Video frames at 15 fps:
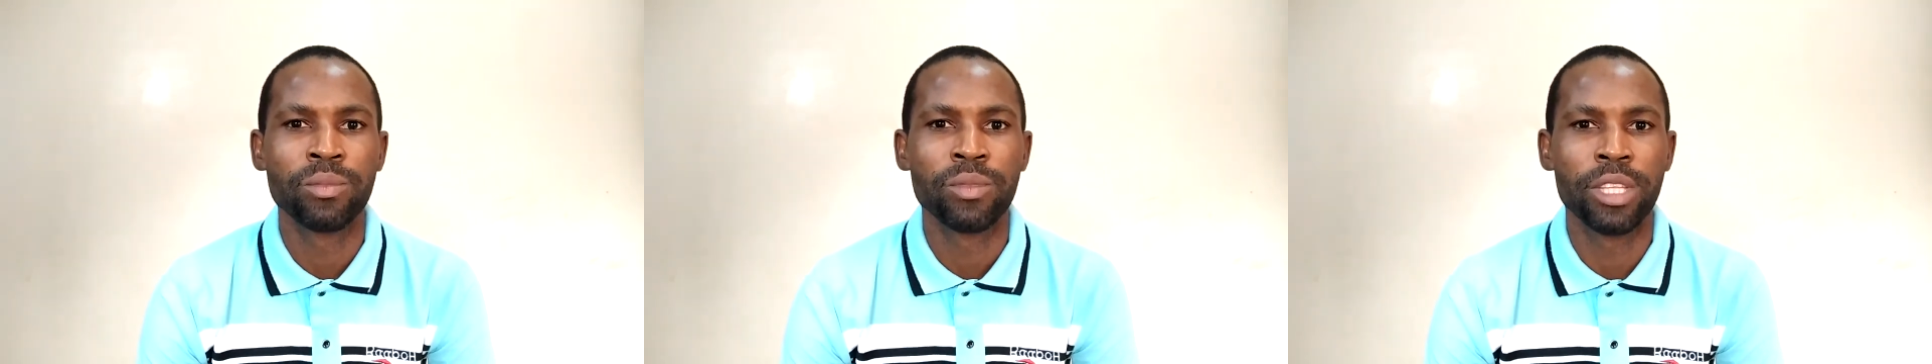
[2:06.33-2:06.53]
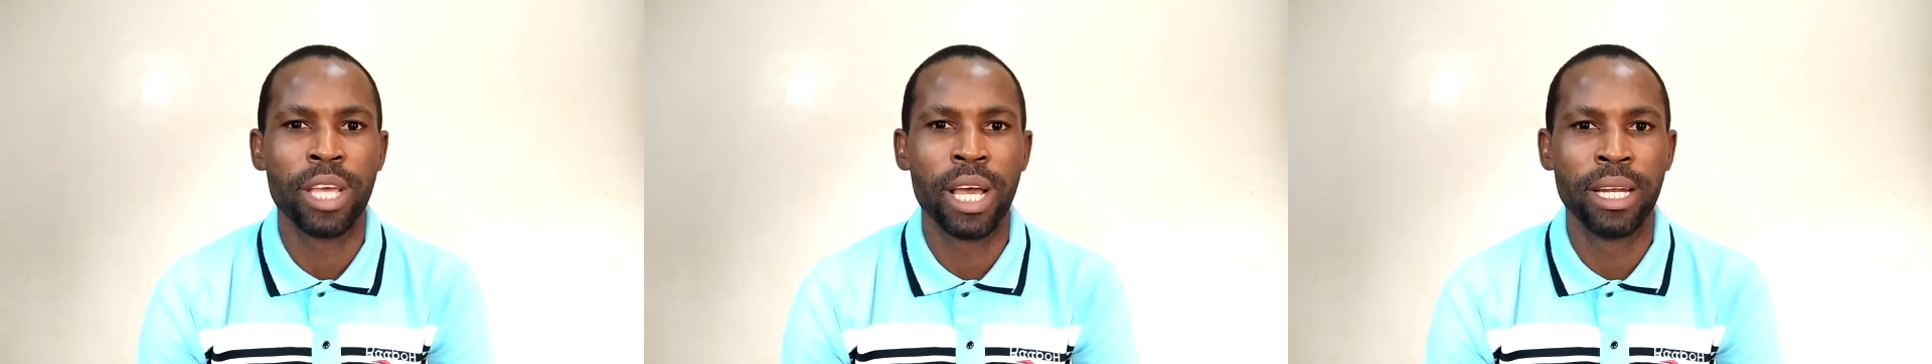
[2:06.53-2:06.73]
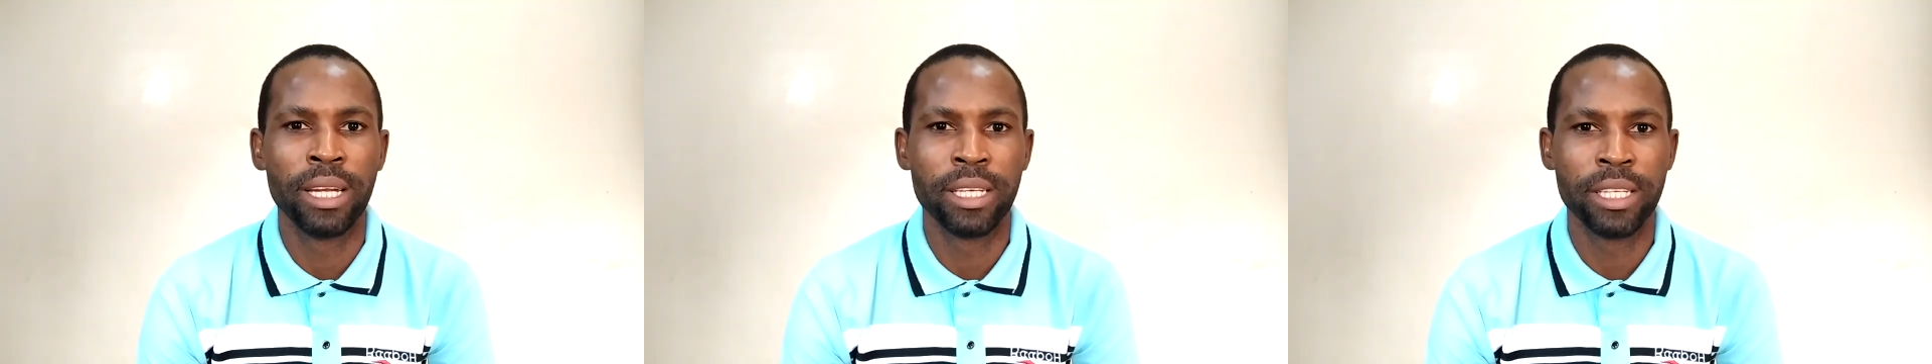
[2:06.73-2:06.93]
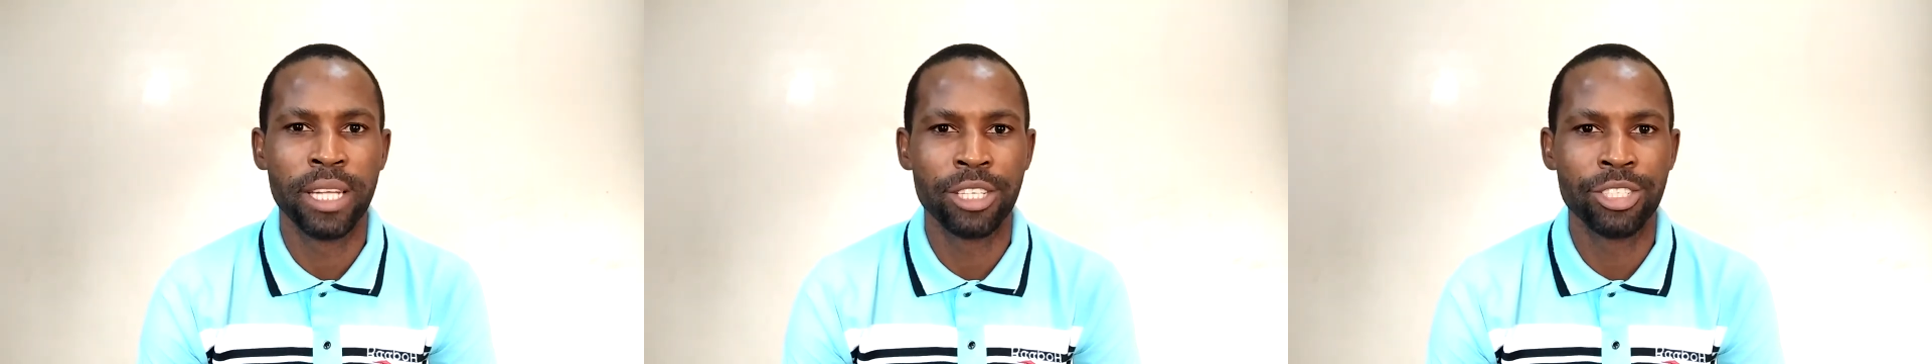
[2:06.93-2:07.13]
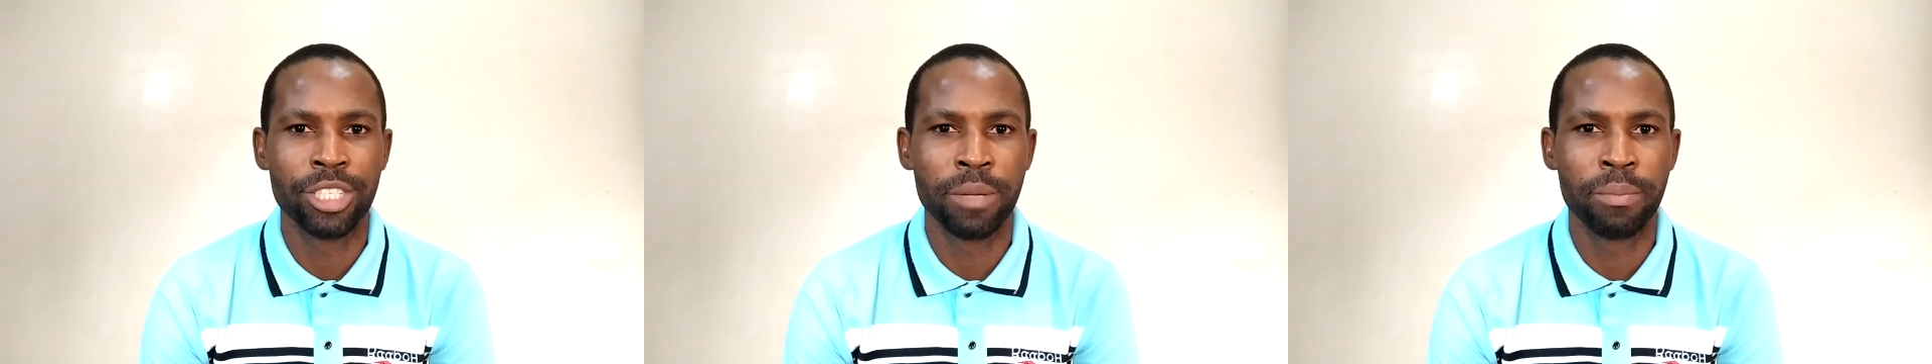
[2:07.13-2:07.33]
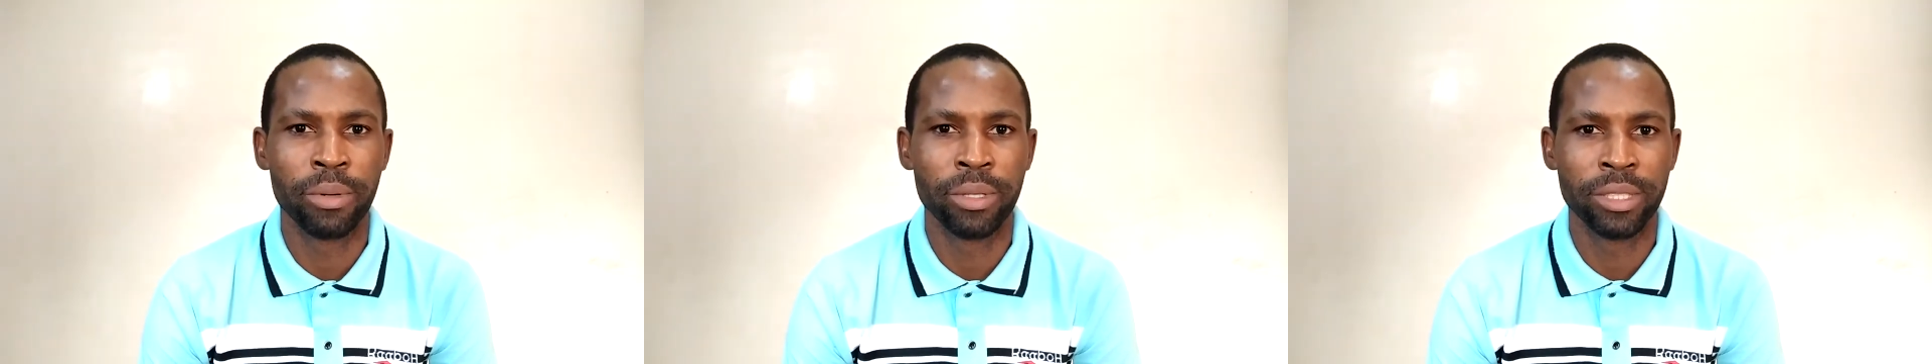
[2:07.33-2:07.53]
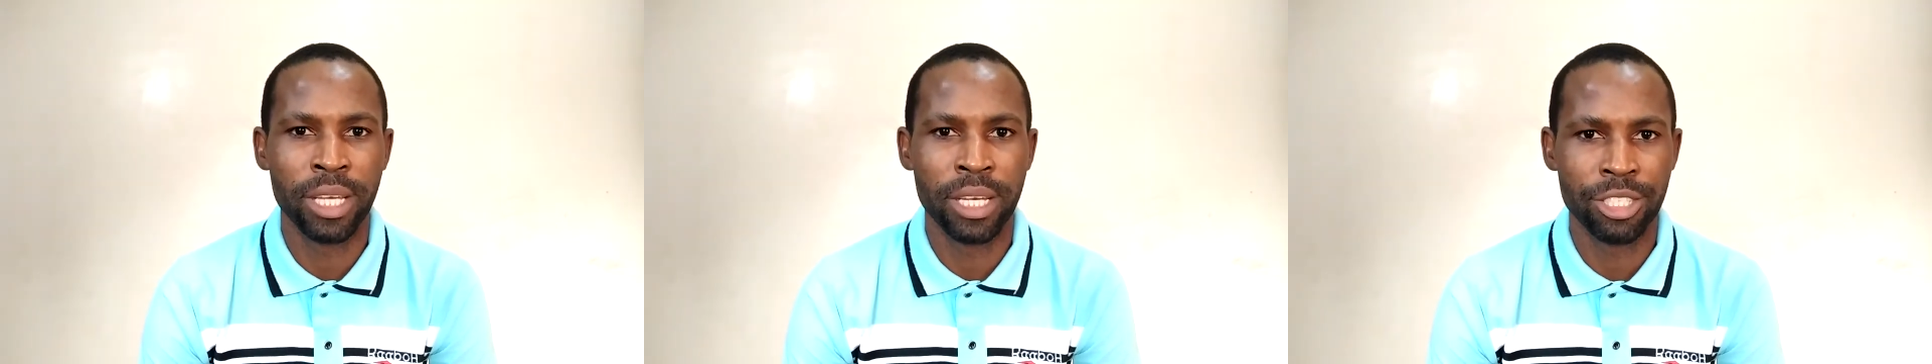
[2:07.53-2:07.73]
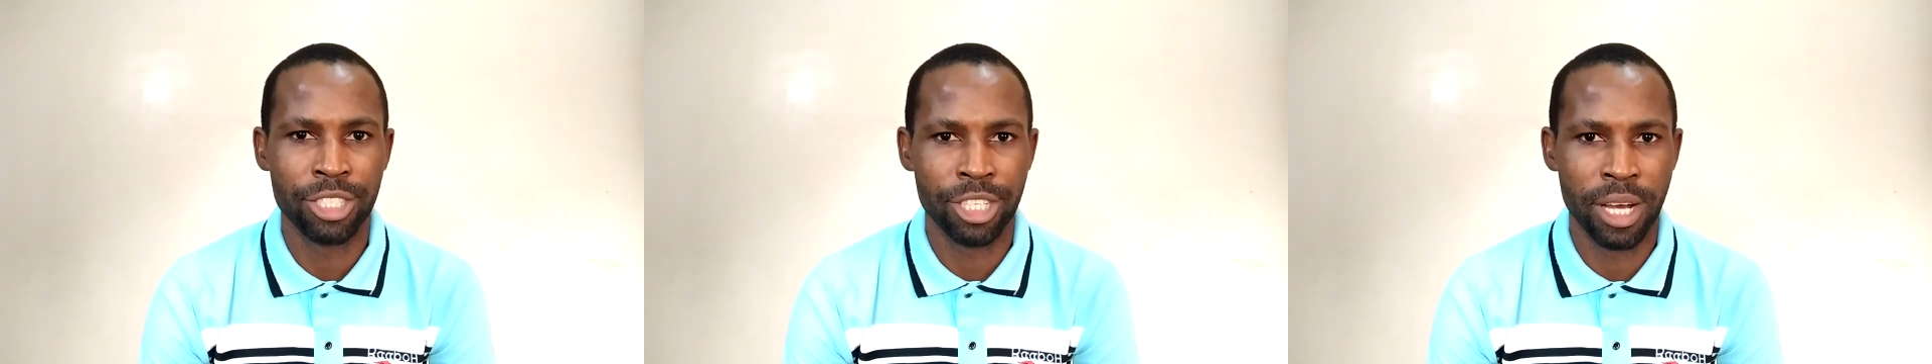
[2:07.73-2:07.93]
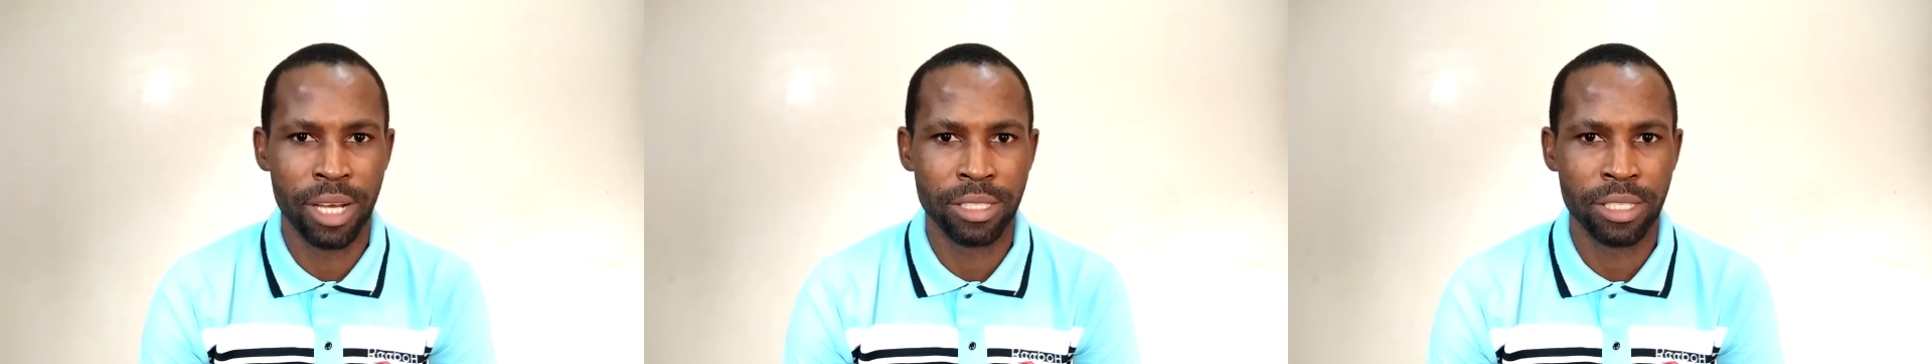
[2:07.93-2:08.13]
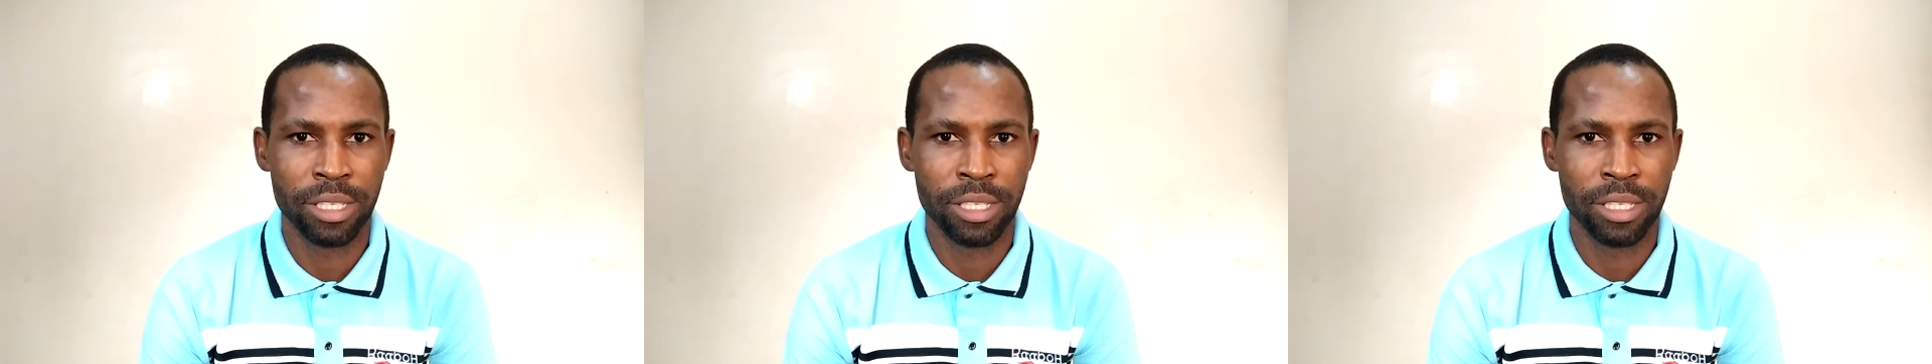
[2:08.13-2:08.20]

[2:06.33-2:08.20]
their leadership potentials.